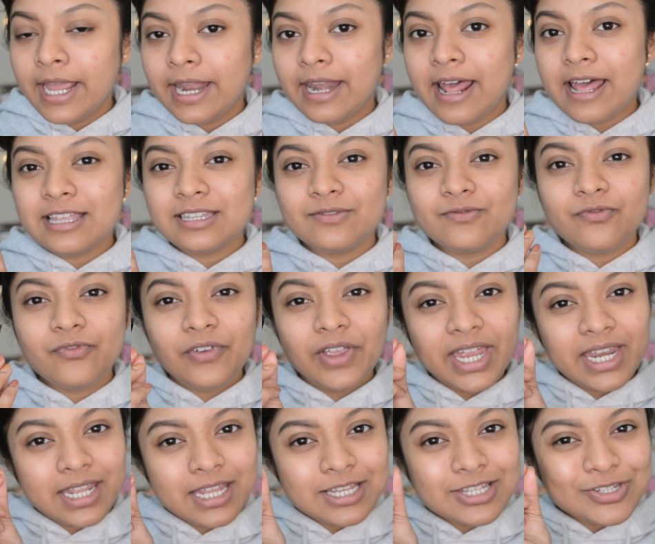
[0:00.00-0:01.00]
It has
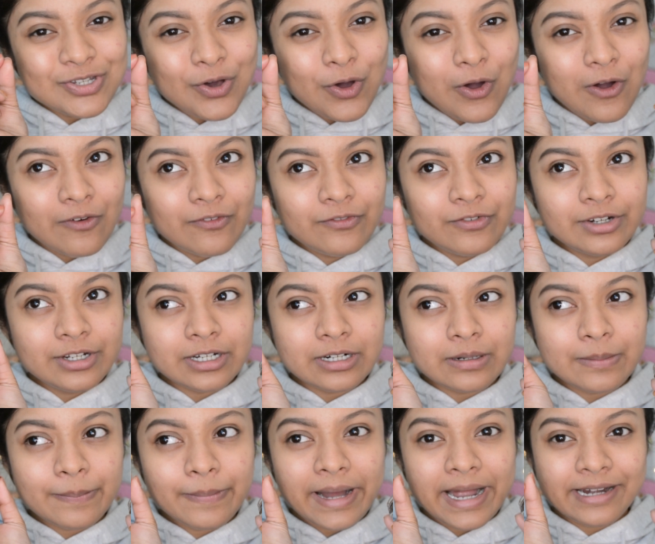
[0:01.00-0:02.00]
very soft,
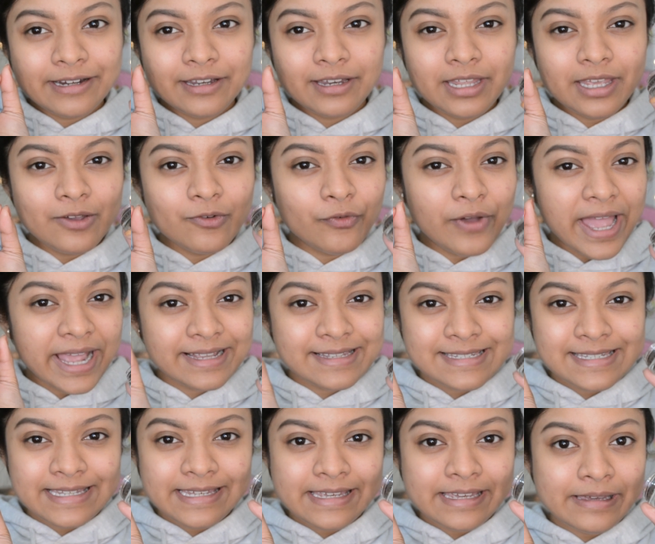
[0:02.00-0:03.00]
buttery,
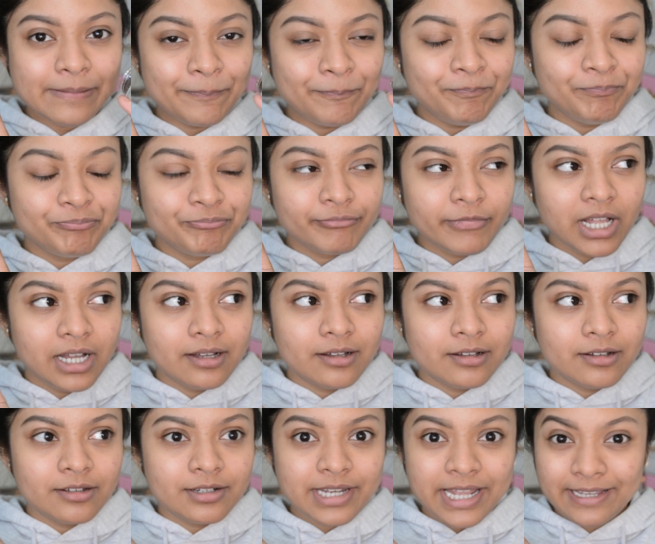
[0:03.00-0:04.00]
waxy
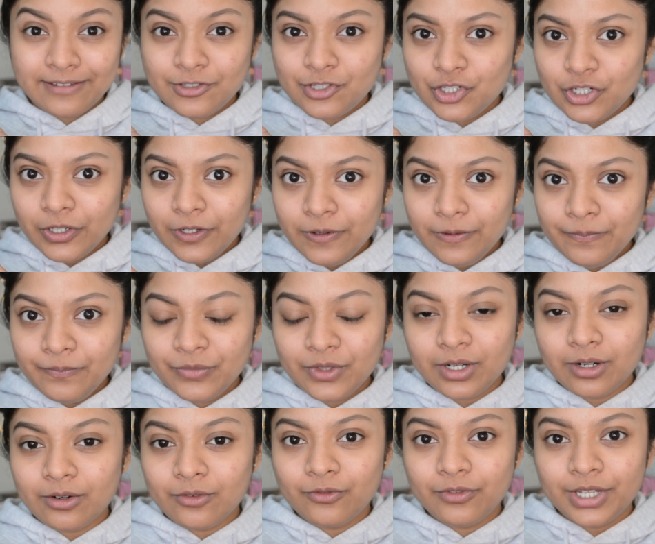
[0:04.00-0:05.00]
texture,
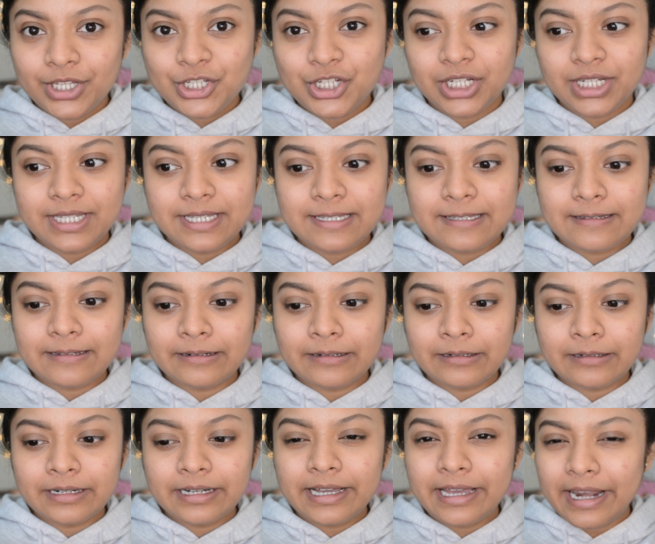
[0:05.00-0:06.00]
which is
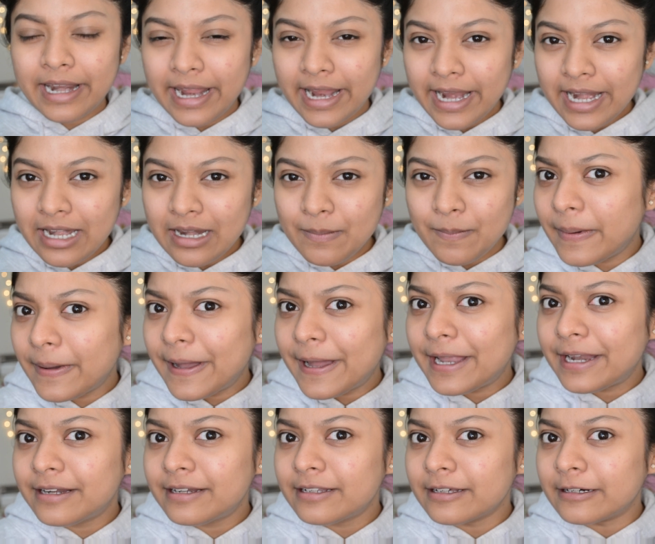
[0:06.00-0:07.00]
great.
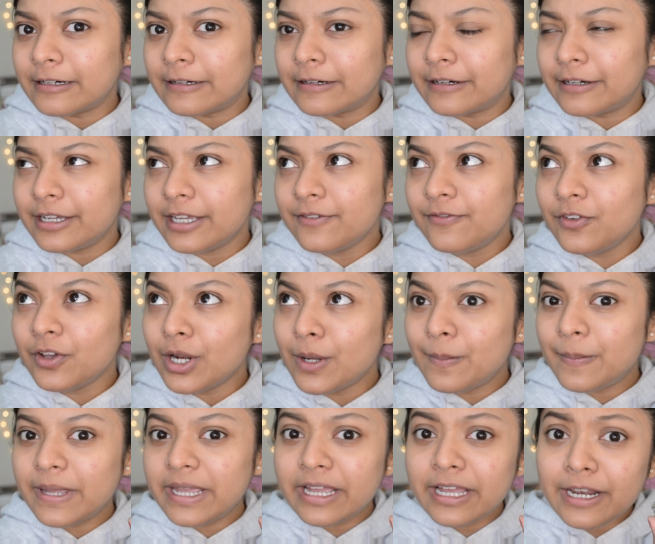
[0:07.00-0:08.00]
But if
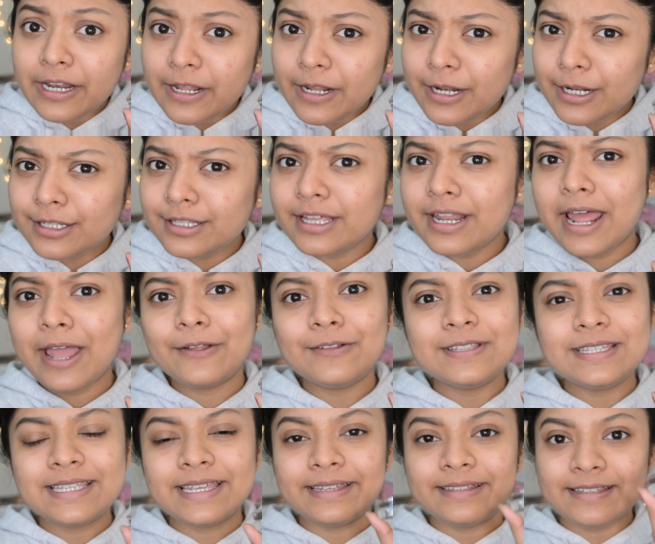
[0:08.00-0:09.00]
you're a beginner, then I
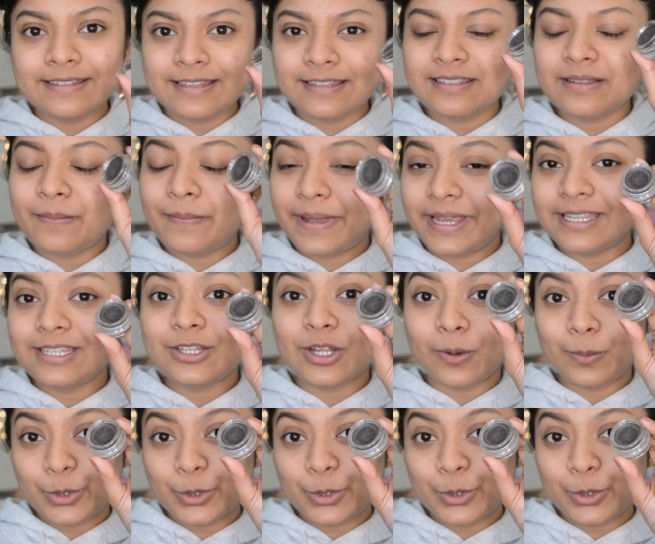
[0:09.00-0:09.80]
would say this is the best